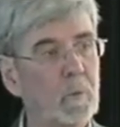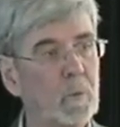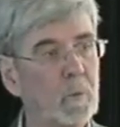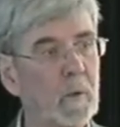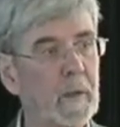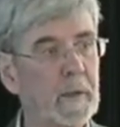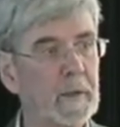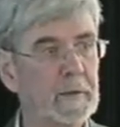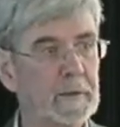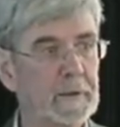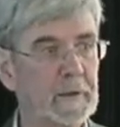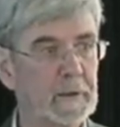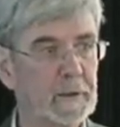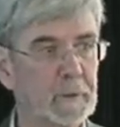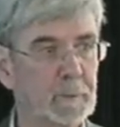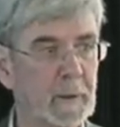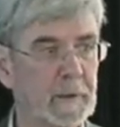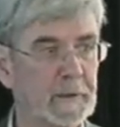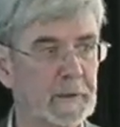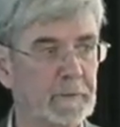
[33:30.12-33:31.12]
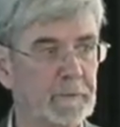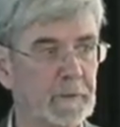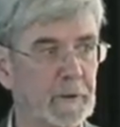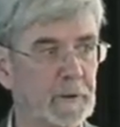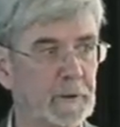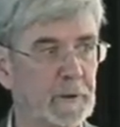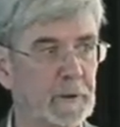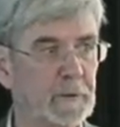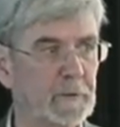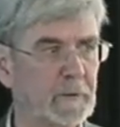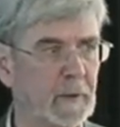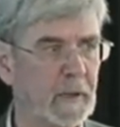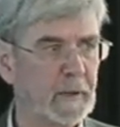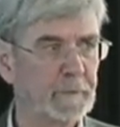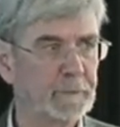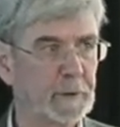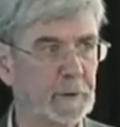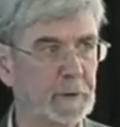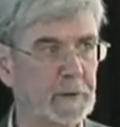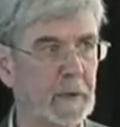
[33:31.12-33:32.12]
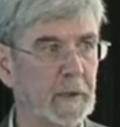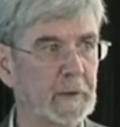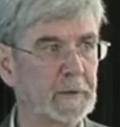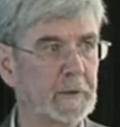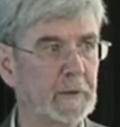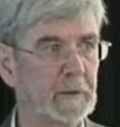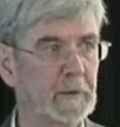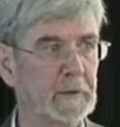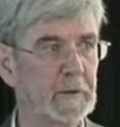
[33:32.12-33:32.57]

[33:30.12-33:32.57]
Where there's expensive infrastructure,